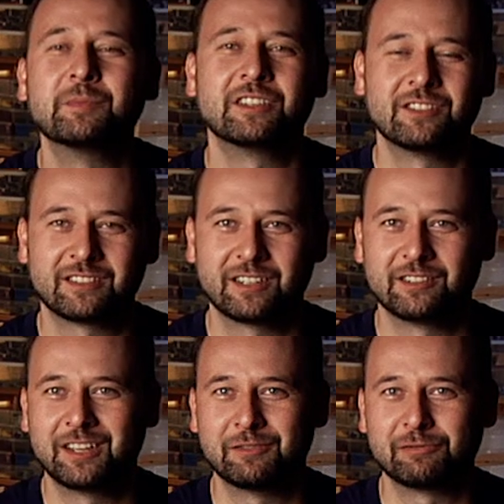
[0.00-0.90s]
Somebody just the other
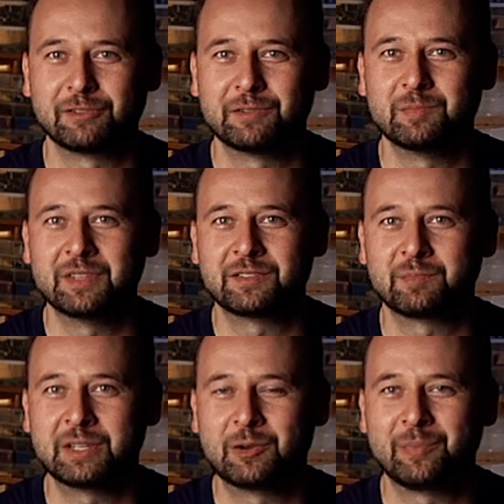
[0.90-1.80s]
day referred to me as a
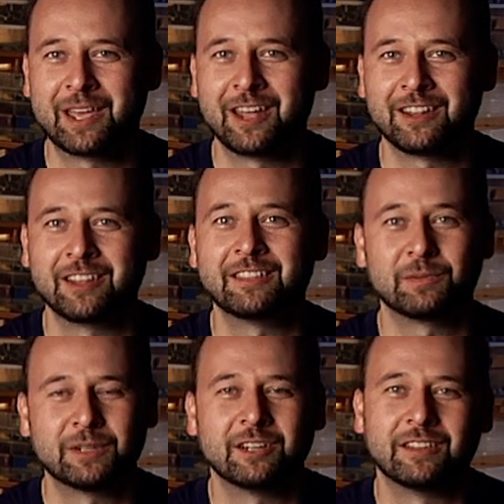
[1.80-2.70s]
Peter Pan, and I
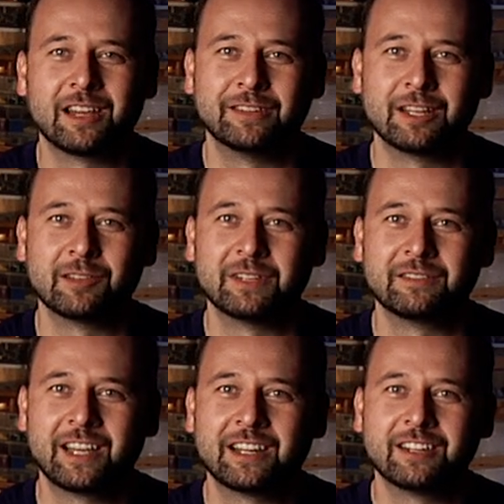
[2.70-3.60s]
think we all have an element
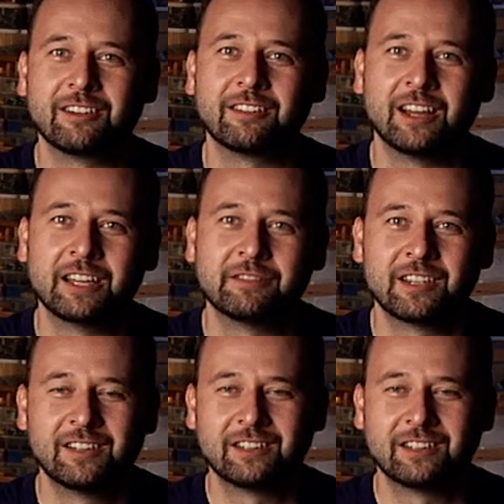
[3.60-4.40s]
of that in our lives.